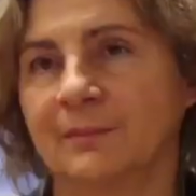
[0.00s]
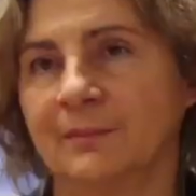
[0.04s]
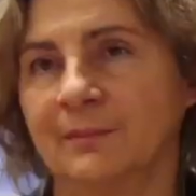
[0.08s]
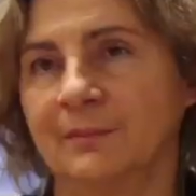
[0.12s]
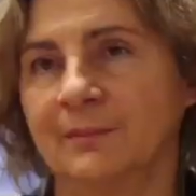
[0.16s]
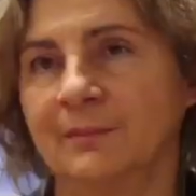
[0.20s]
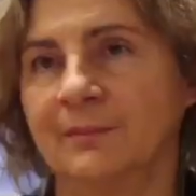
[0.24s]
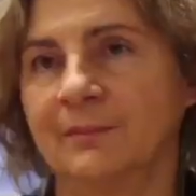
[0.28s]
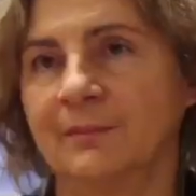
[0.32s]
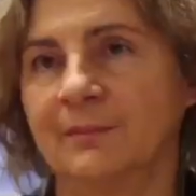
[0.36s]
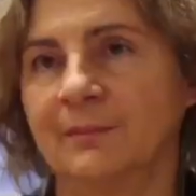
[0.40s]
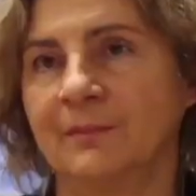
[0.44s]

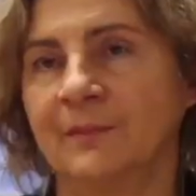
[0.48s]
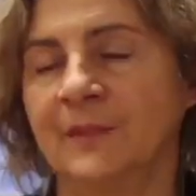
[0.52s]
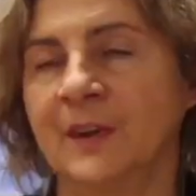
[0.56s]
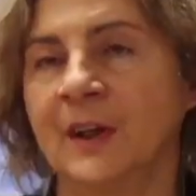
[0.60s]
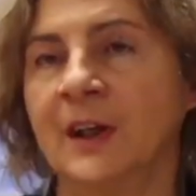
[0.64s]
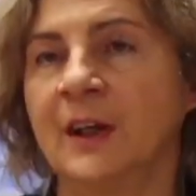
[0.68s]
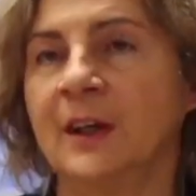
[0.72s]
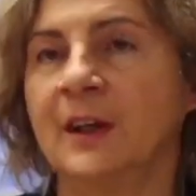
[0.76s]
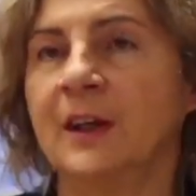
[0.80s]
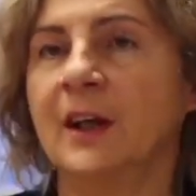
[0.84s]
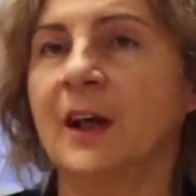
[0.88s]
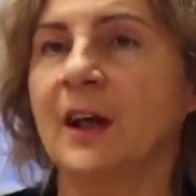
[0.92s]
Mm.
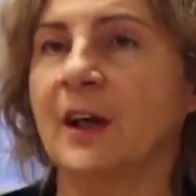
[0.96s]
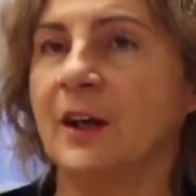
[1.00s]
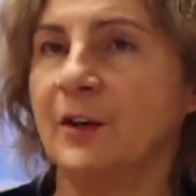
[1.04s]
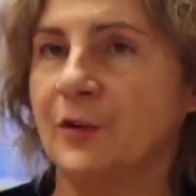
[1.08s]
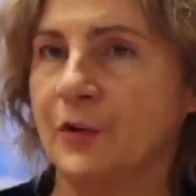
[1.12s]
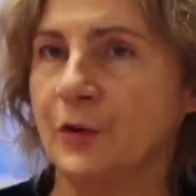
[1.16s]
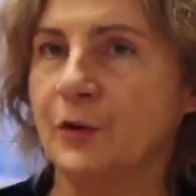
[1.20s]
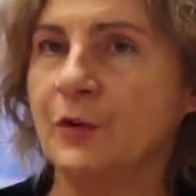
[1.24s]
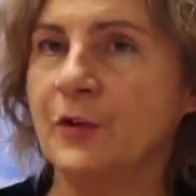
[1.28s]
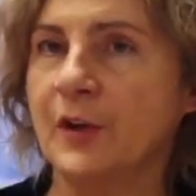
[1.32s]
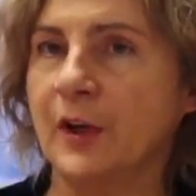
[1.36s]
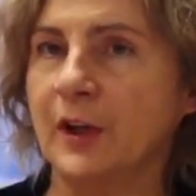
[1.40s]
Yeah,
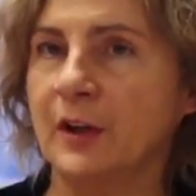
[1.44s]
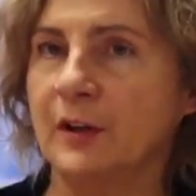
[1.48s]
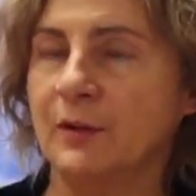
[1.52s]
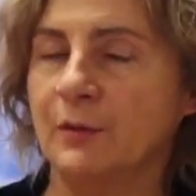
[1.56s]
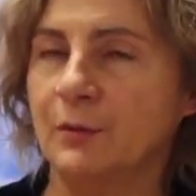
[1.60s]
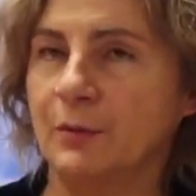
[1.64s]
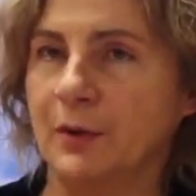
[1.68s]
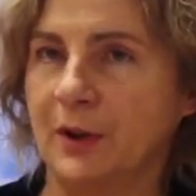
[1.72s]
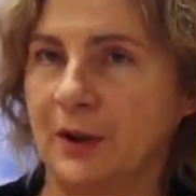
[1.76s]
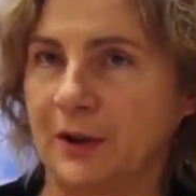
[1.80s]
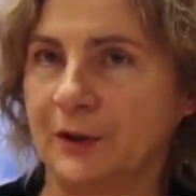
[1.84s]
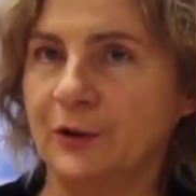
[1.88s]
as we said,
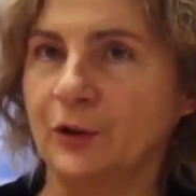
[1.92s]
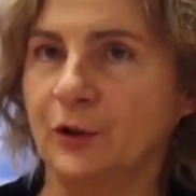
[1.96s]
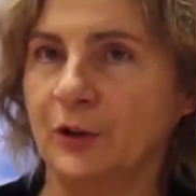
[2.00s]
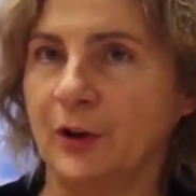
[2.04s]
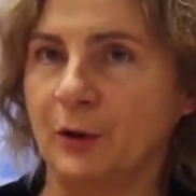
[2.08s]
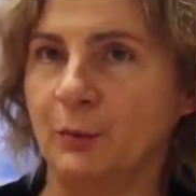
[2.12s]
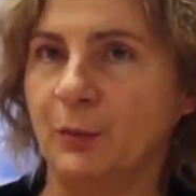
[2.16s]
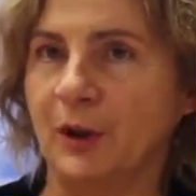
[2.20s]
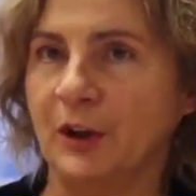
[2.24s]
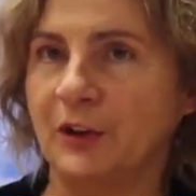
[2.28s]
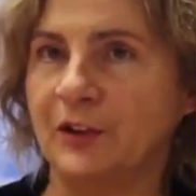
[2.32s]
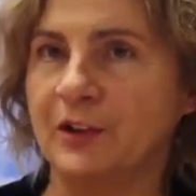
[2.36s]
we were
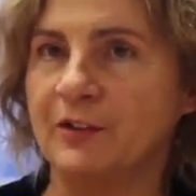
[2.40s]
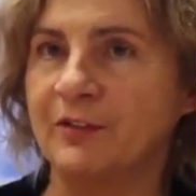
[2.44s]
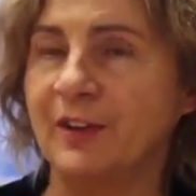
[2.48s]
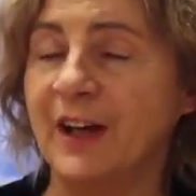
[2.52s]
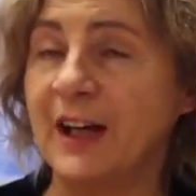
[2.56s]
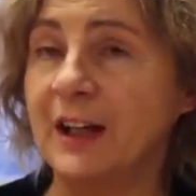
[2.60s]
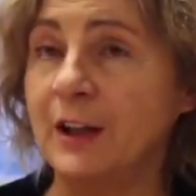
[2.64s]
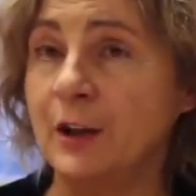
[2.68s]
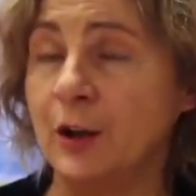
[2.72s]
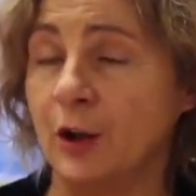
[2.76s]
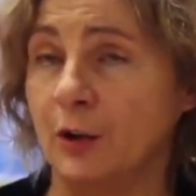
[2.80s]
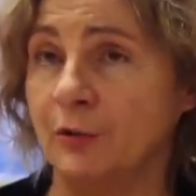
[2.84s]
talking about the
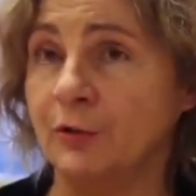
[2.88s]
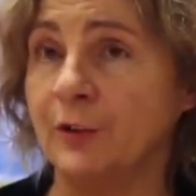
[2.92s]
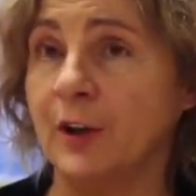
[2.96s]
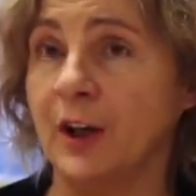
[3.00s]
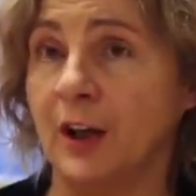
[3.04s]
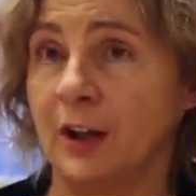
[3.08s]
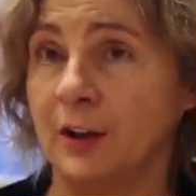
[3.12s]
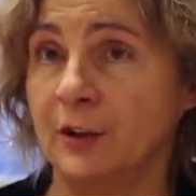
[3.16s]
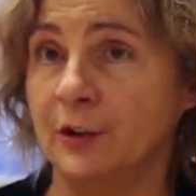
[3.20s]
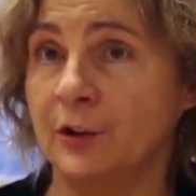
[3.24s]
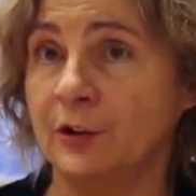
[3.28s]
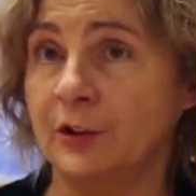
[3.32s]
value of
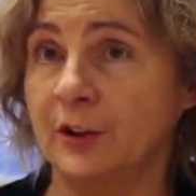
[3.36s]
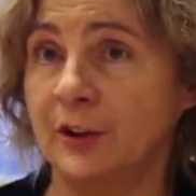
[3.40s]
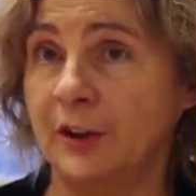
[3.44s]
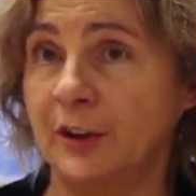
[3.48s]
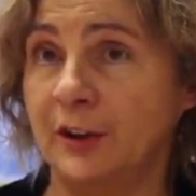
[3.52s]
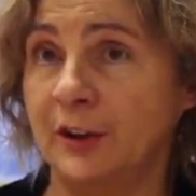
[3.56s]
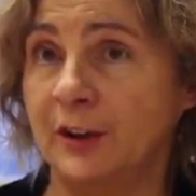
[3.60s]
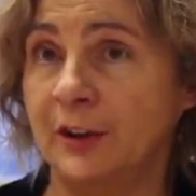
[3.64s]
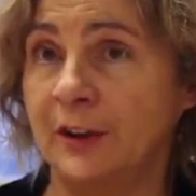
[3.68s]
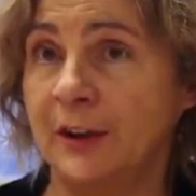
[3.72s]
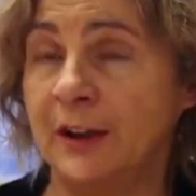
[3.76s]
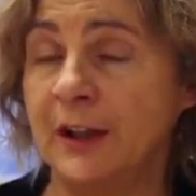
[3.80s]
culture.
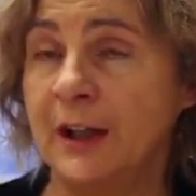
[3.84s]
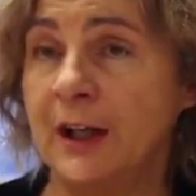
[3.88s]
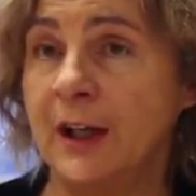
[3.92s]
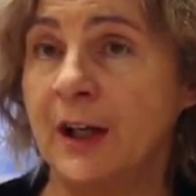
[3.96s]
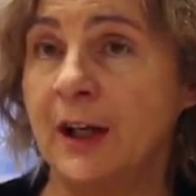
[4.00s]
Mm.